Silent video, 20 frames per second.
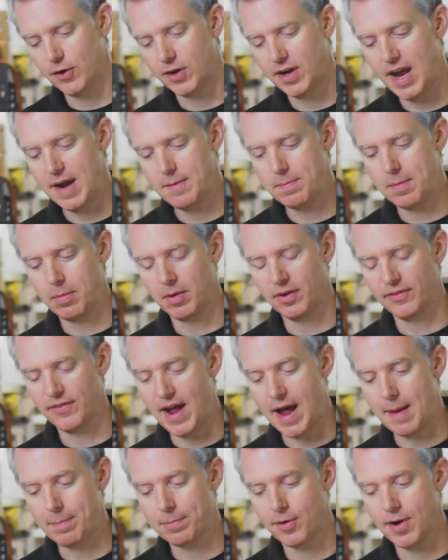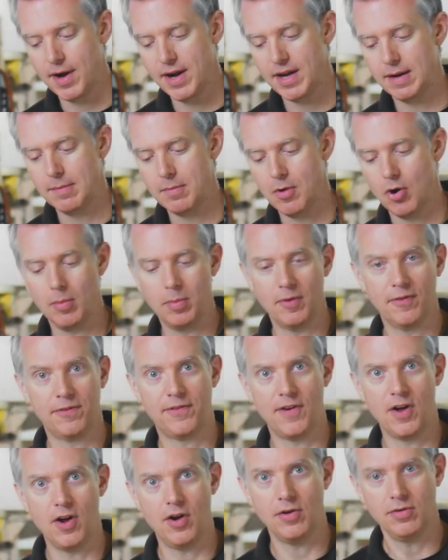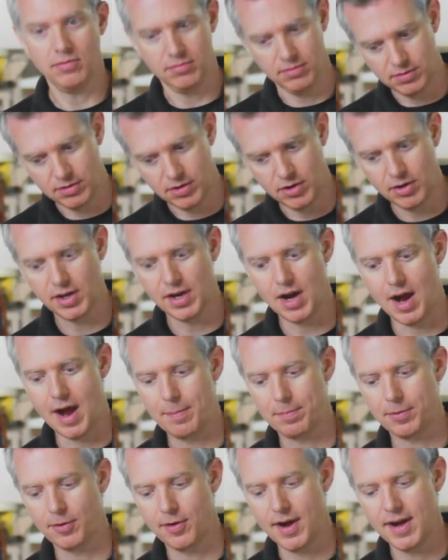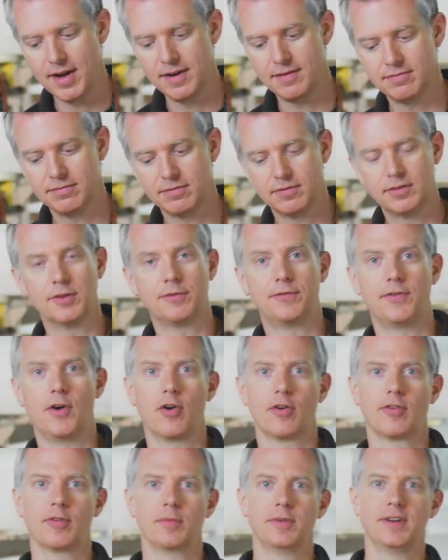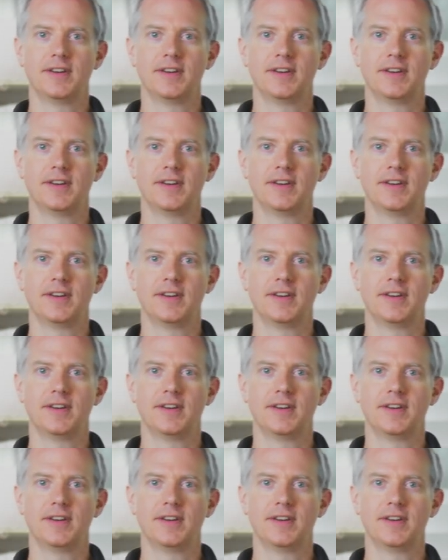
you're capable of operating a mobile phone, you can operate the fulcrum